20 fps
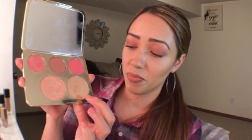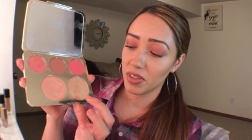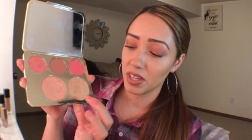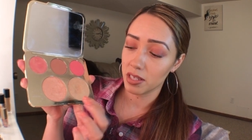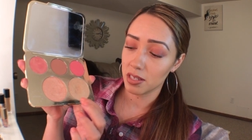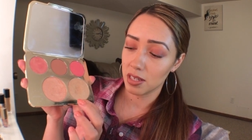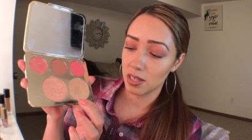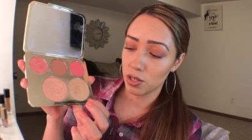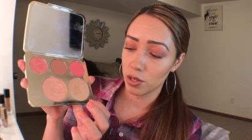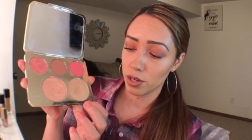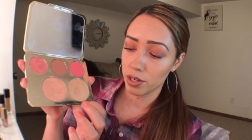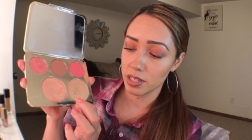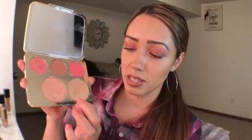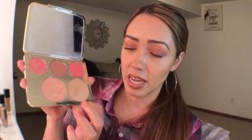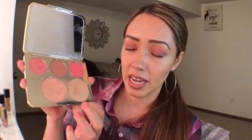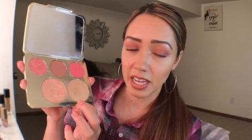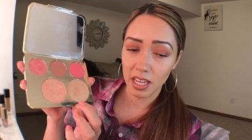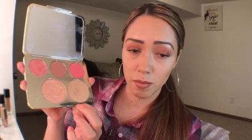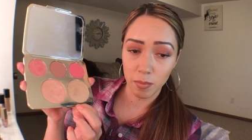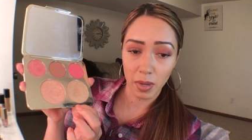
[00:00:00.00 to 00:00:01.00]
This is her
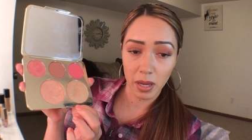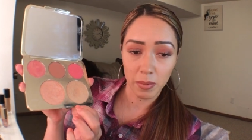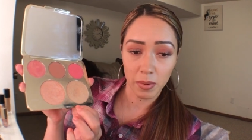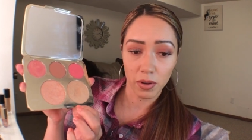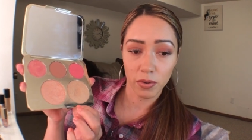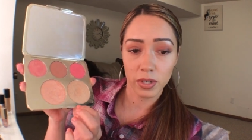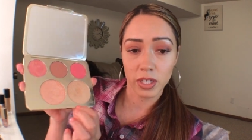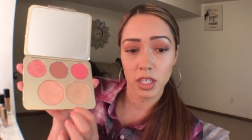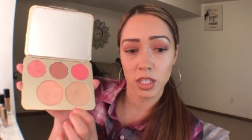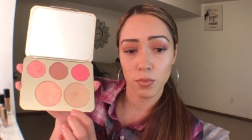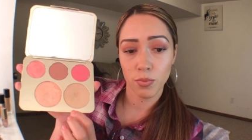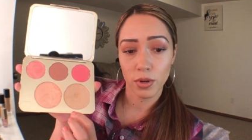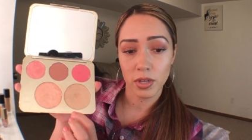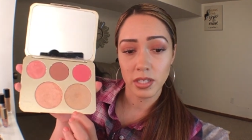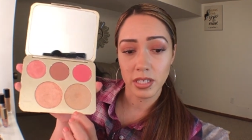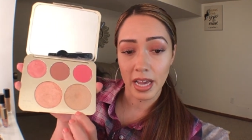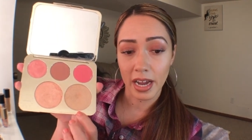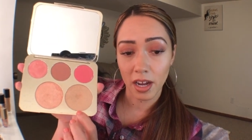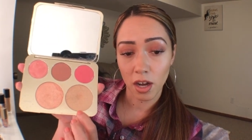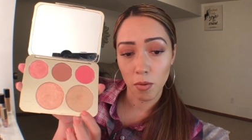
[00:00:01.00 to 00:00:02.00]
second baby, which is
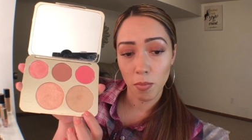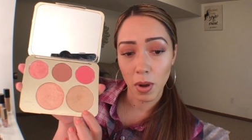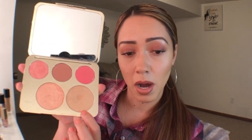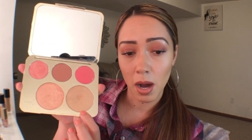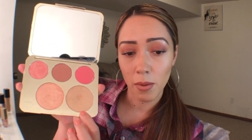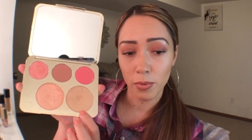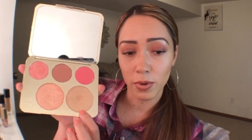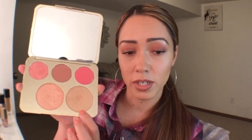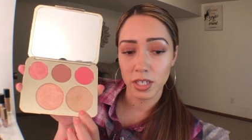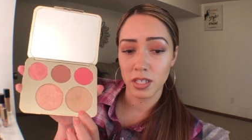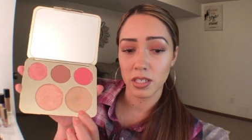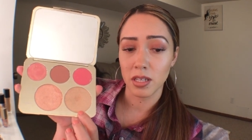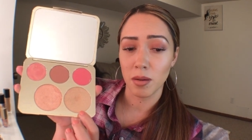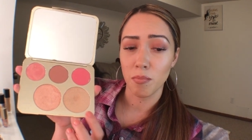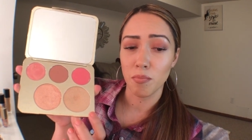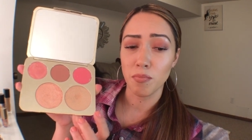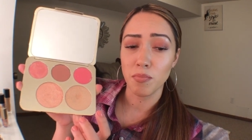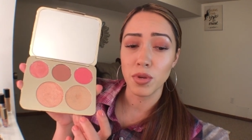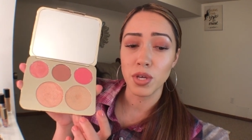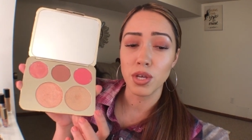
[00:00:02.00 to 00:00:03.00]
Prosecco Pop, which is
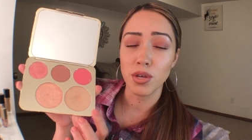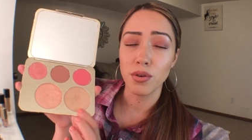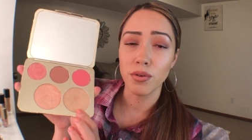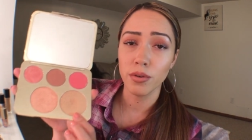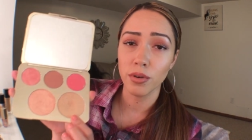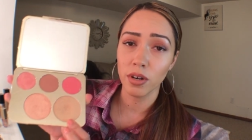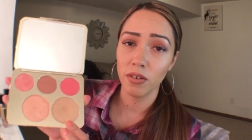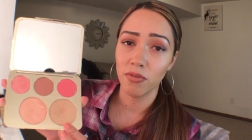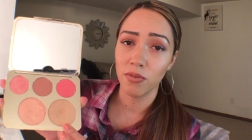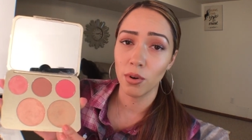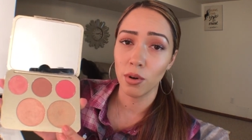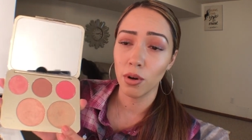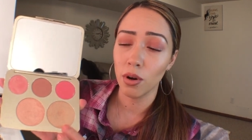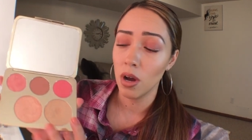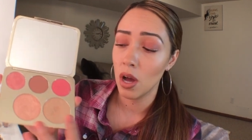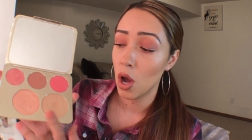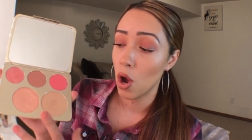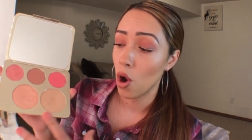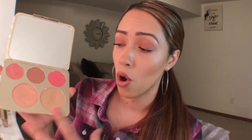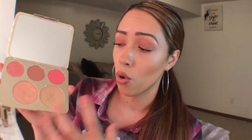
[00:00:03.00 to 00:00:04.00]
a
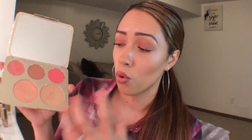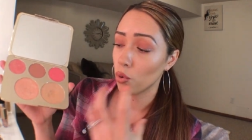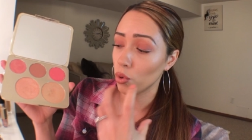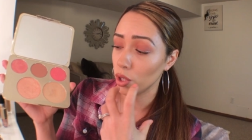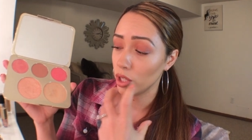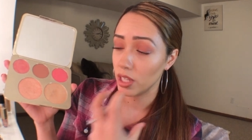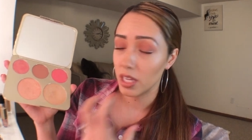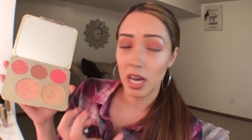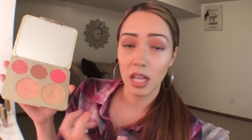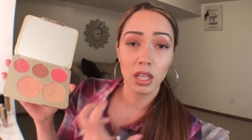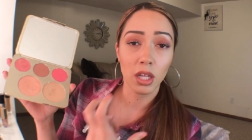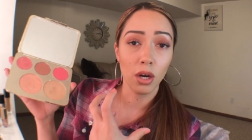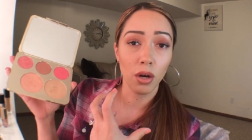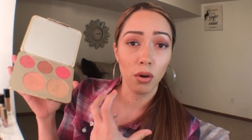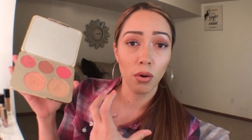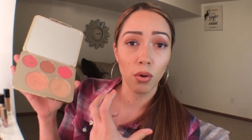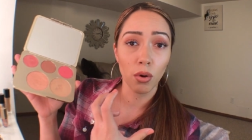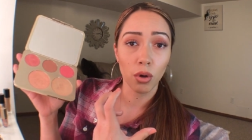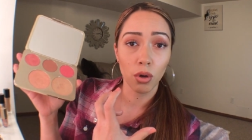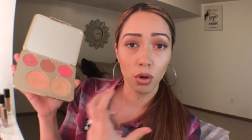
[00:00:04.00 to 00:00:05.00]
beautiful
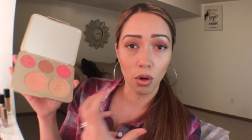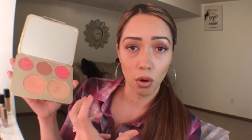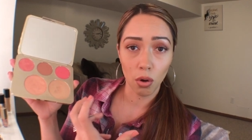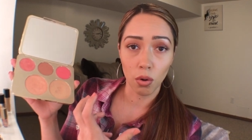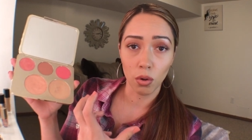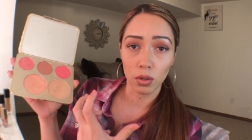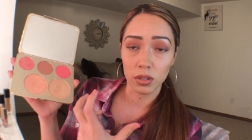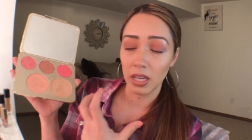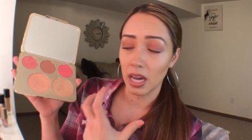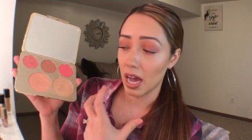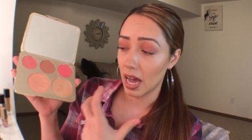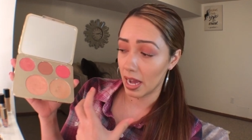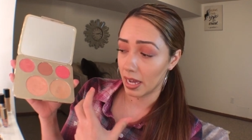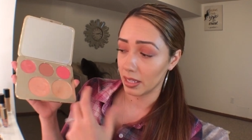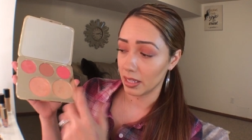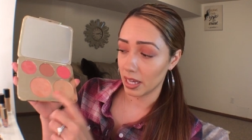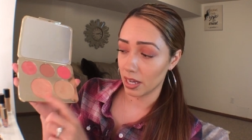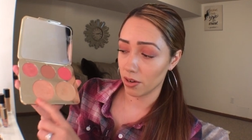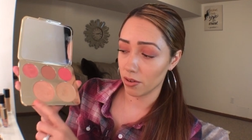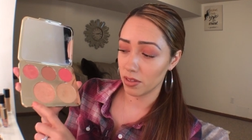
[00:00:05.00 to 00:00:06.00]
yellow gold
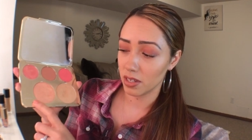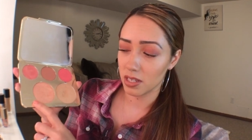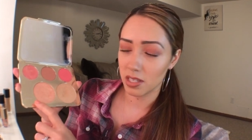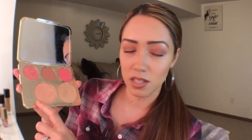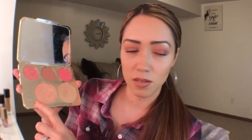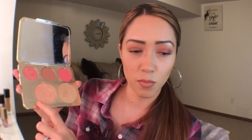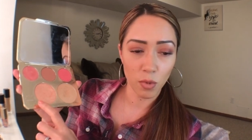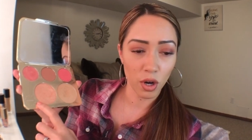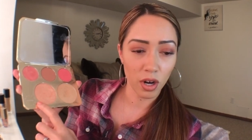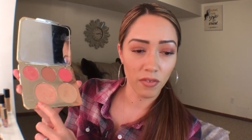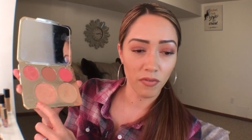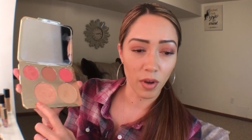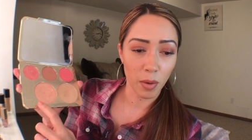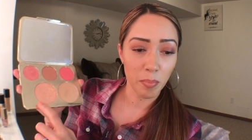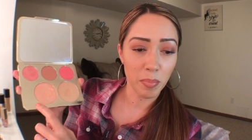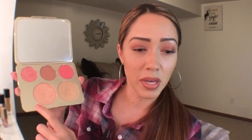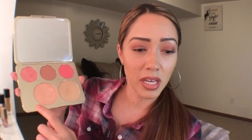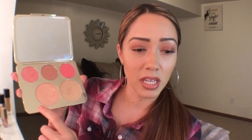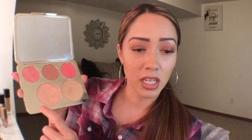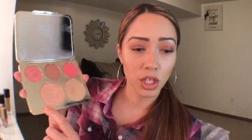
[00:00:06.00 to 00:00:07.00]
highlighter. This is more of
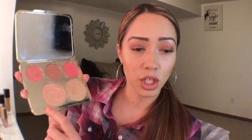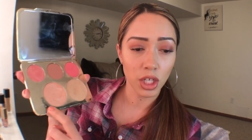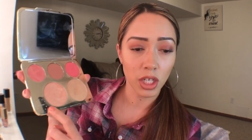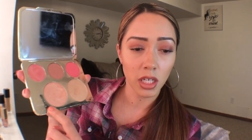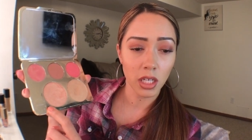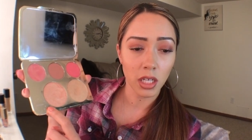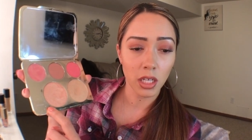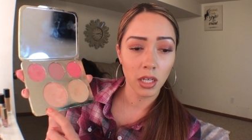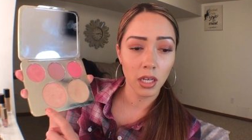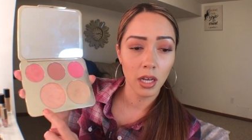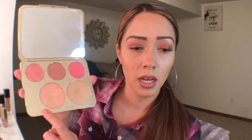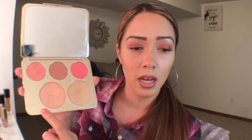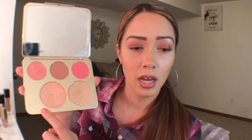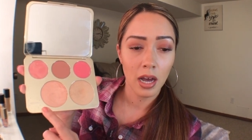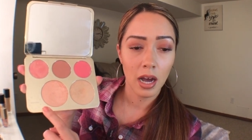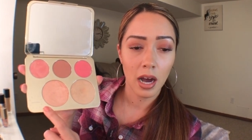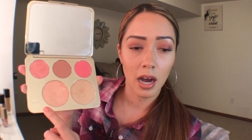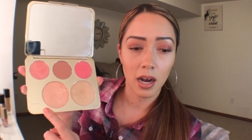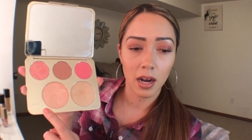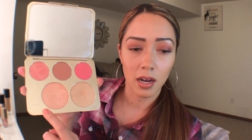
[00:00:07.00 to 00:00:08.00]
a peachy
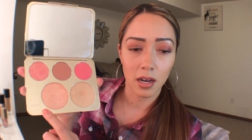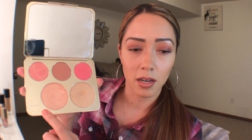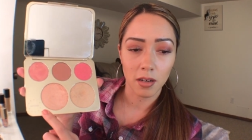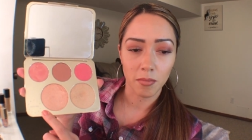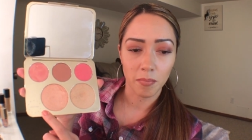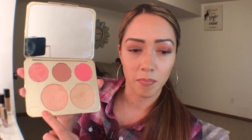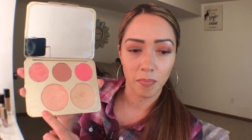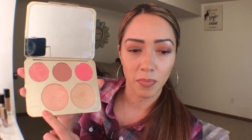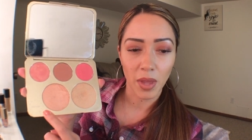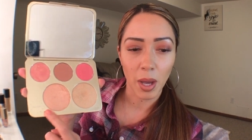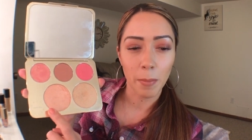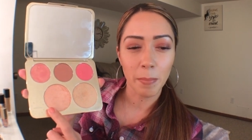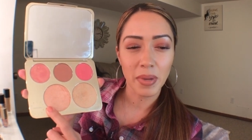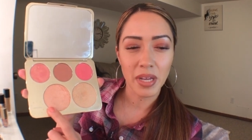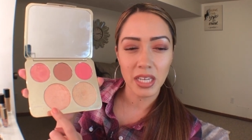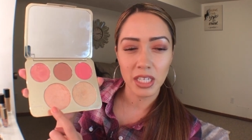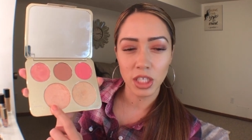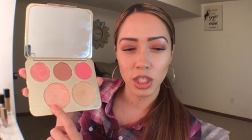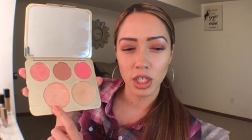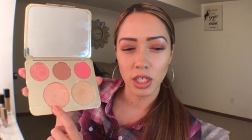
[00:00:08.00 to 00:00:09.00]

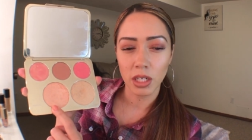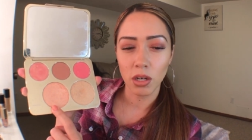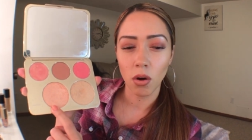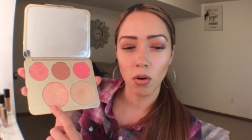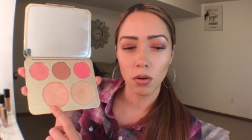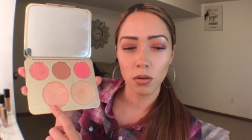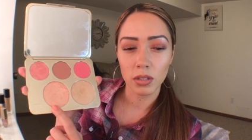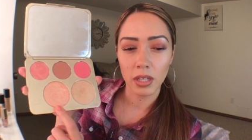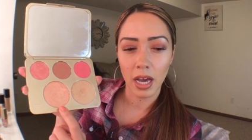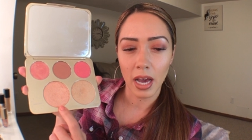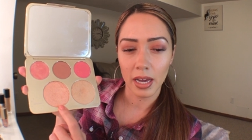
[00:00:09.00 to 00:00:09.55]
gold